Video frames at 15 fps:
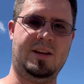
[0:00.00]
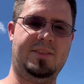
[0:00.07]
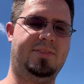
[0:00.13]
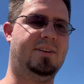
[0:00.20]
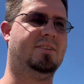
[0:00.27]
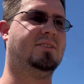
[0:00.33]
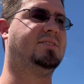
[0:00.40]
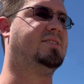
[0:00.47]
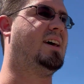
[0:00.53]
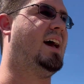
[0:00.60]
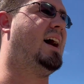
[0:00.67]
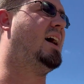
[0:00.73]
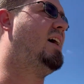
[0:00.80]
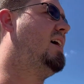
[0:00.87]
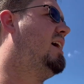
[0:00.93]
there is
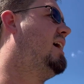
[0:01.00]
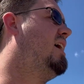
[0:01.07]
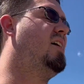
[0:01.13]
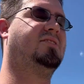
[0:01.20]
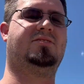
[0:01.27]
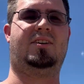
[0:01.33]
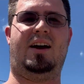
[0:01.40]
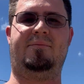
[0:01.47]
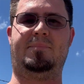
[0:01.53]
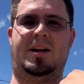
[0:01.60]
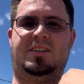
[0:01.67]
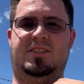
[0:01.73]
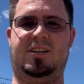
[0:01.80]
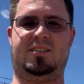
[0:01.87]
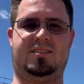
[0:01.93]
that. Also, I have my
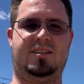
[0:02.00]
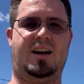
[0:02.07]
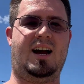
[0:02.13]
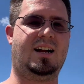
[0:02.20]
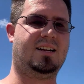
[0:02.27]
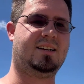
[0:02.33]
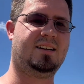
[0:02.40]
TikTok,